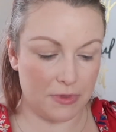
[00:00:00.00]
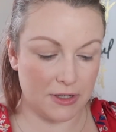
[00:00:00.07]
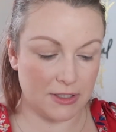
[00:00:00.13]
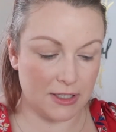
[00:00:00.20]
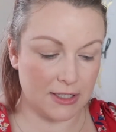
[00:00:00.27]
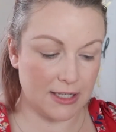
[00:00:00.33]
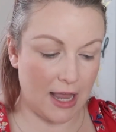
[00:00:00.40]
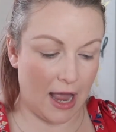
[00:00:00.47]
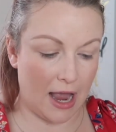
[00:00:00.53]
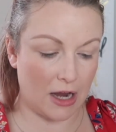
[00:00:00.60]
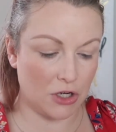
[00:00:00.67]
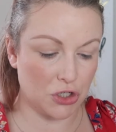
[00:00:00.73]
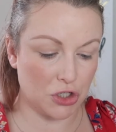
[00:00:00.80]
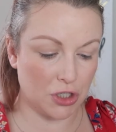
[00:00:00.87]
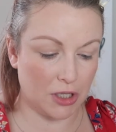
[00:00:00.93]
This is
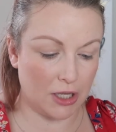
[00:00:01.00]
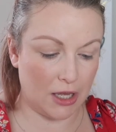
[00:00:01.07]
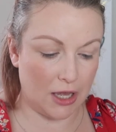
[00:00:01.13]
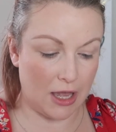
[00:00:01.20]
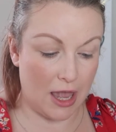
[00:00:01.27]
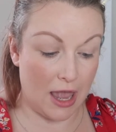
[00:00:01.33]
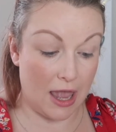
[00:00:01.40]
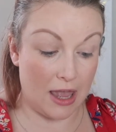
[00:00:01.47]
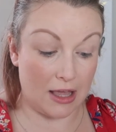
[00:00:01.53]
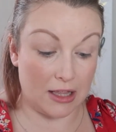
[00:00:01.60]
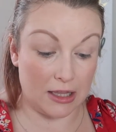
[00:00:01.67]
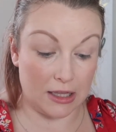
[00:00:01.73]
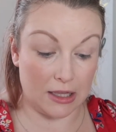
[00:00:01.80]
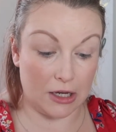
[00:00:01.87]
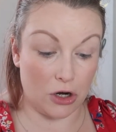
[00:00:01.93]
actually a
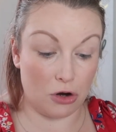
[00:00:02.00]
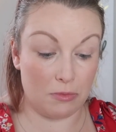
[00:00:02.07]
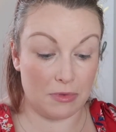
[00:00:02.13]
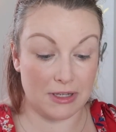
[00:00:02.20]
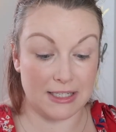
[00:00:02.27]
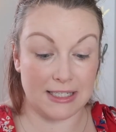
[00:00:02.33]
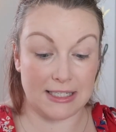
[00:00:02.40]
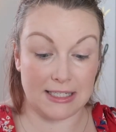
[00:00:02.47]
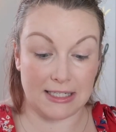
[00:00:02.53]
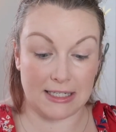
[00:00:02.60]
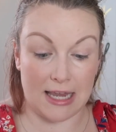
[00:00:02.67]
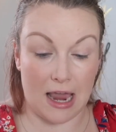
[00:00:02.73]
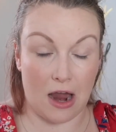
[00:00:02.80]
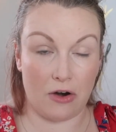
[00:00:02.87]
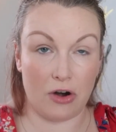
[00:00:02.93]
clear
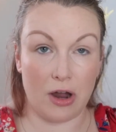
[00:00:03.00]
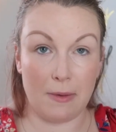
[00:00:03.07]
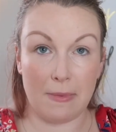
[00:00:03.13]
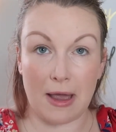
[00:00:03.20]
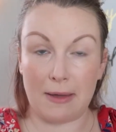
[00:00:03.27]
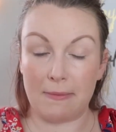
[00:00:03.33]
mascara by